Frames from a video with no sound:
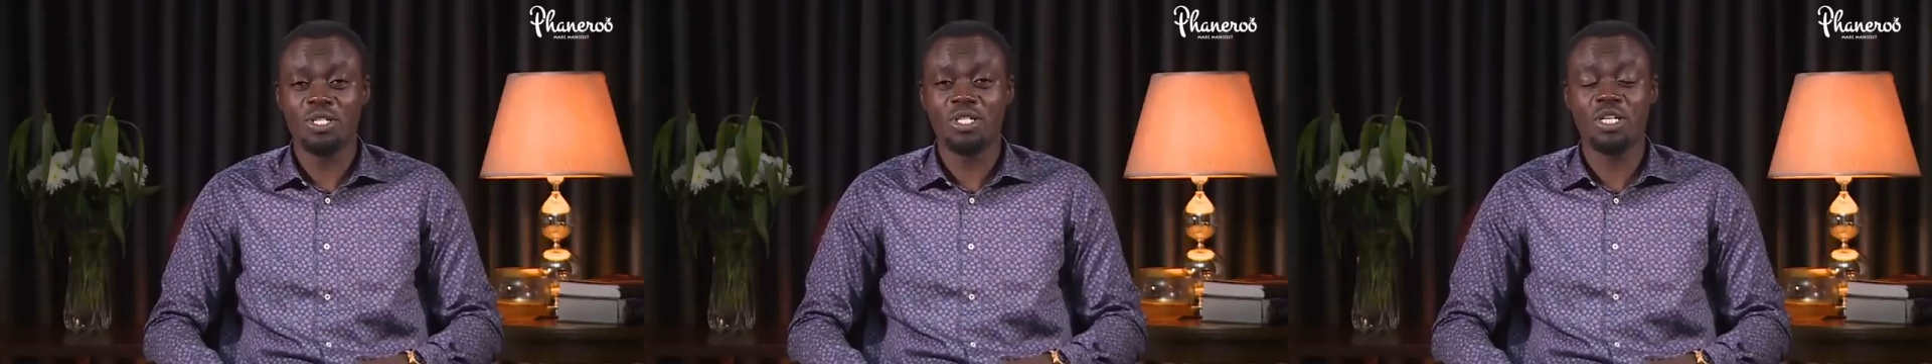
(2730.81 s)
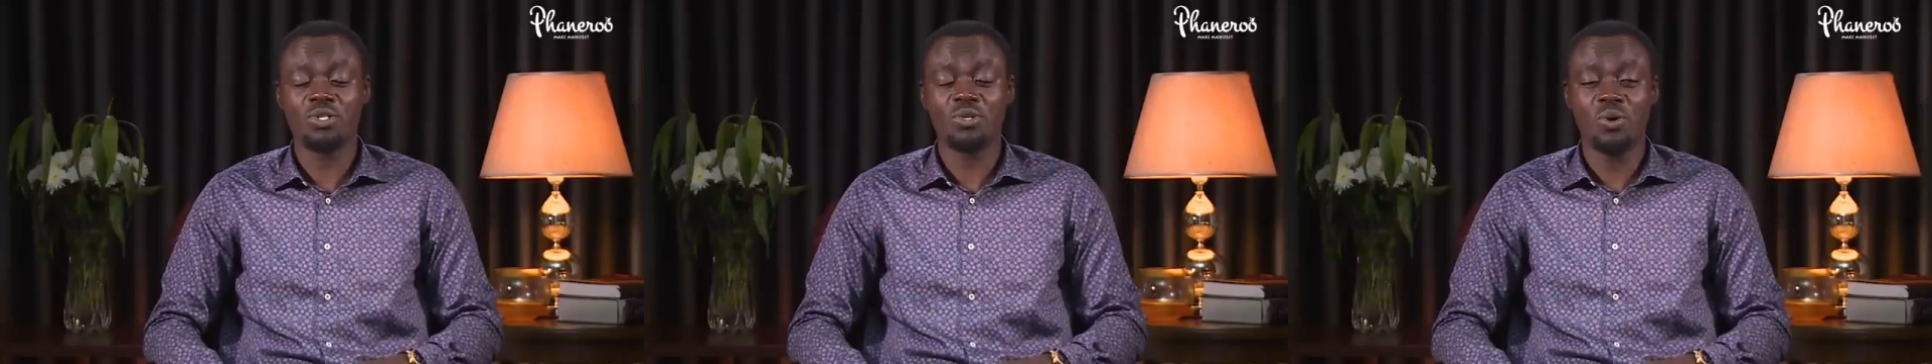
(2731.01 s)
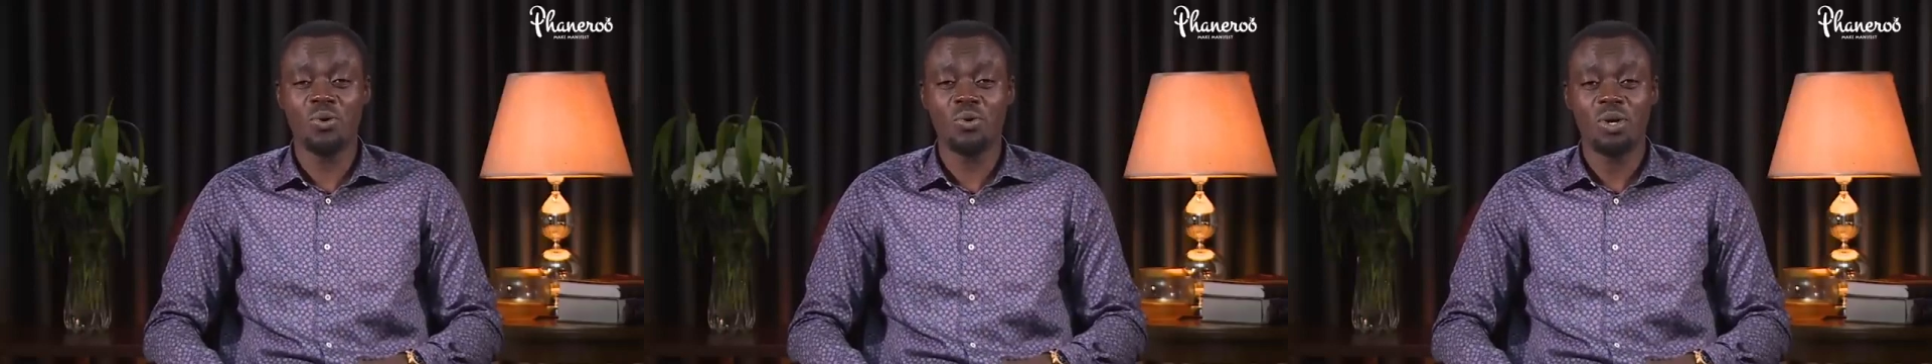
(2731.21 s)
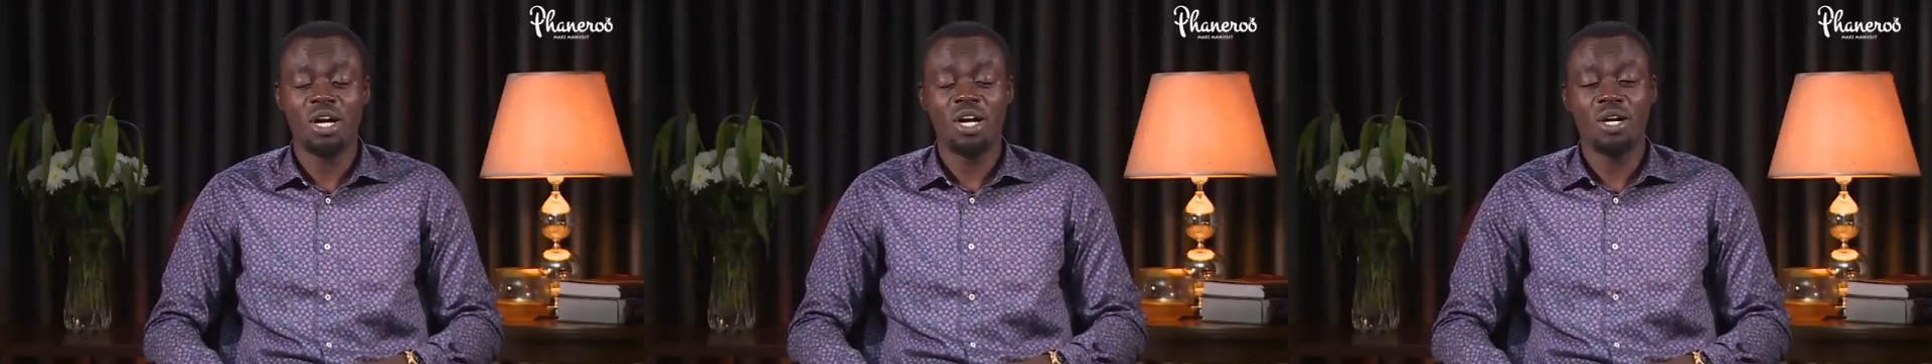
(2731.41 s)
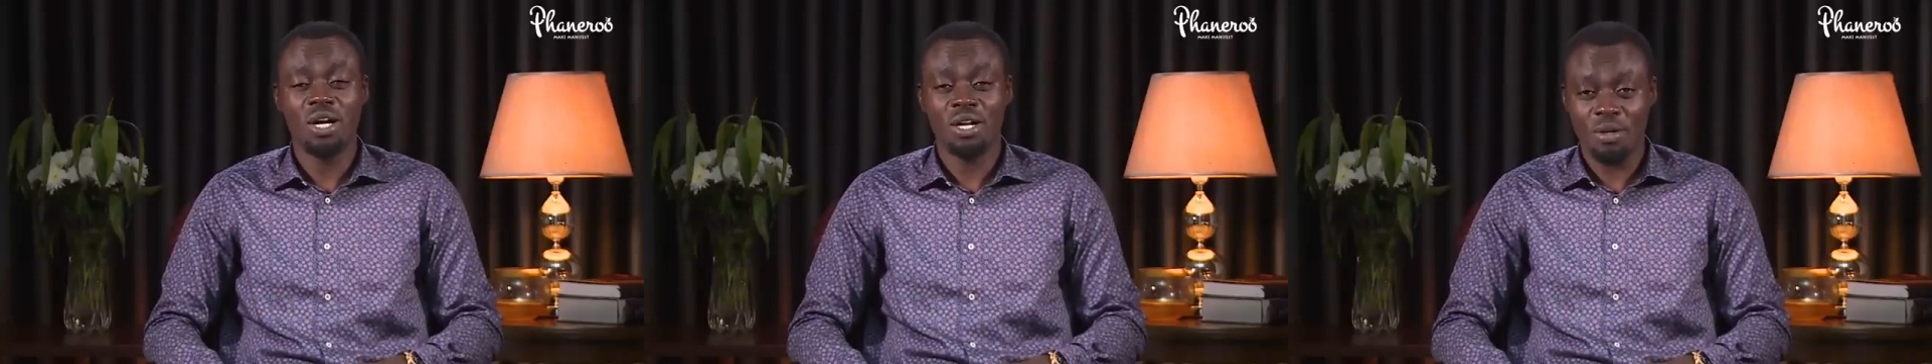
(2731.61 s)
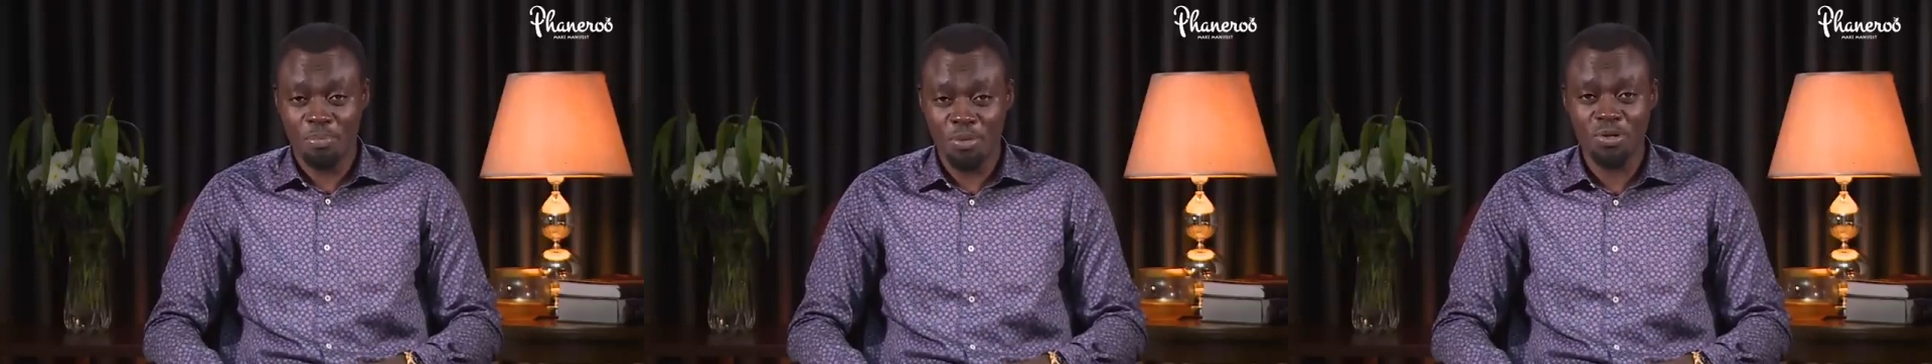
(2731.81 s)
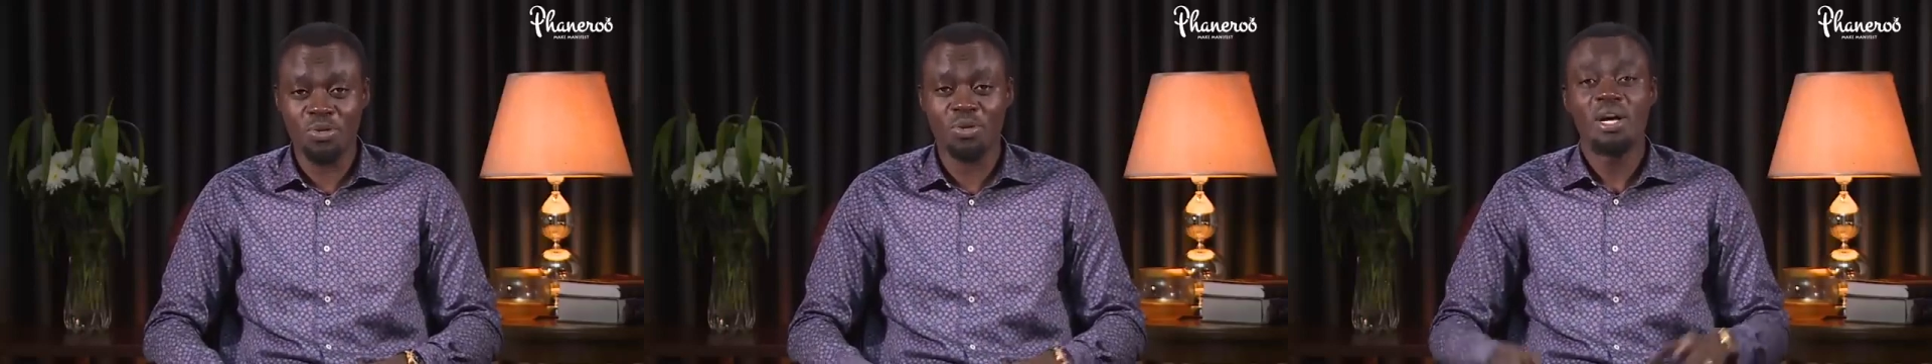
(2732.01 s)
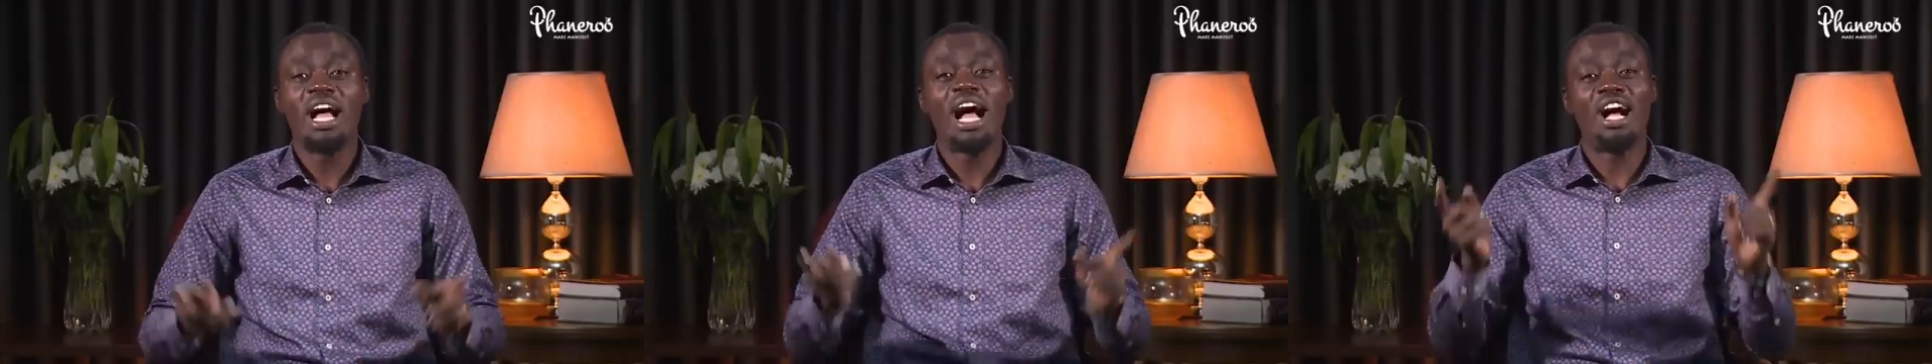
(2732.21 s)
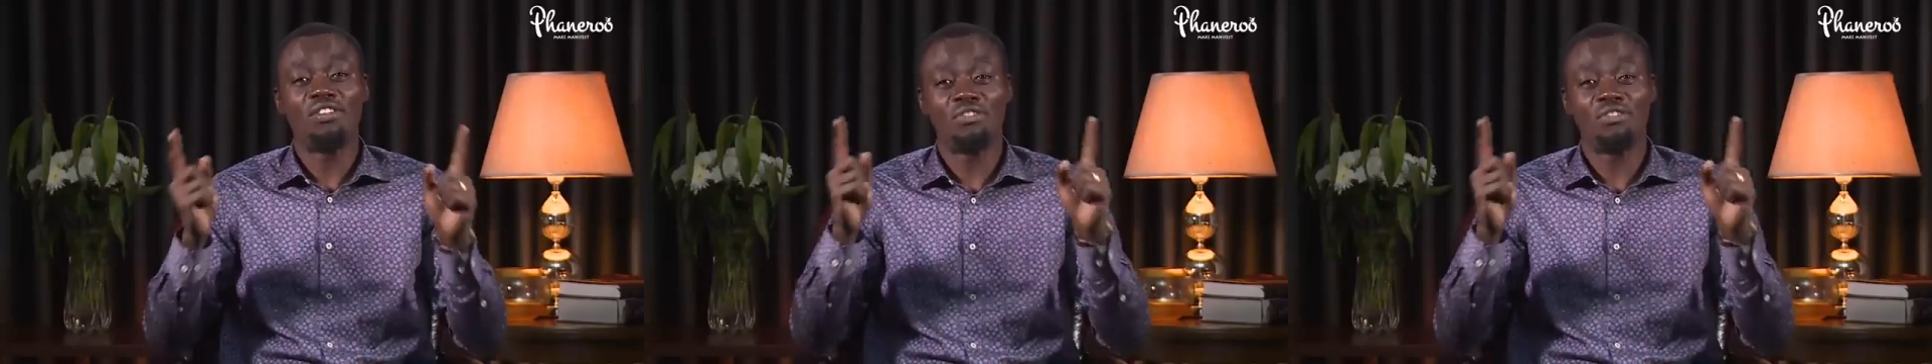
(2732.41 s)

She says, Oh, uh, Apostle,